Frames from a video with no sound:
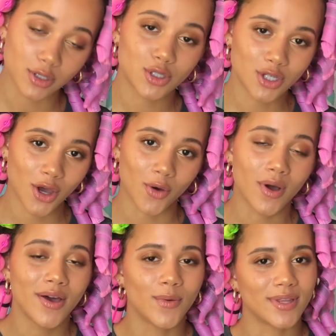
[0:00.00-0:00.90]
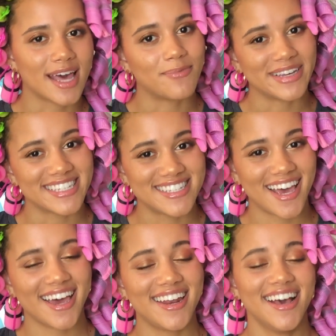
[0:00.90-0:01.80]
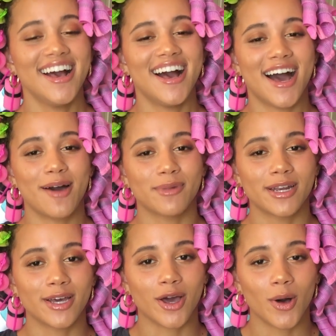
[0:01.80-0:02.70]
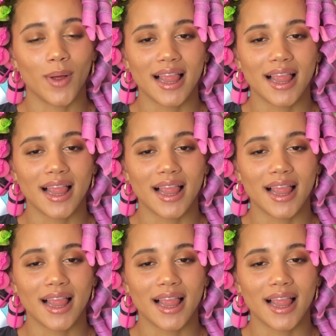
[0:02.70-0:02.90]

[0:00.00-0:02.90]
So with that being said, I'm gonna go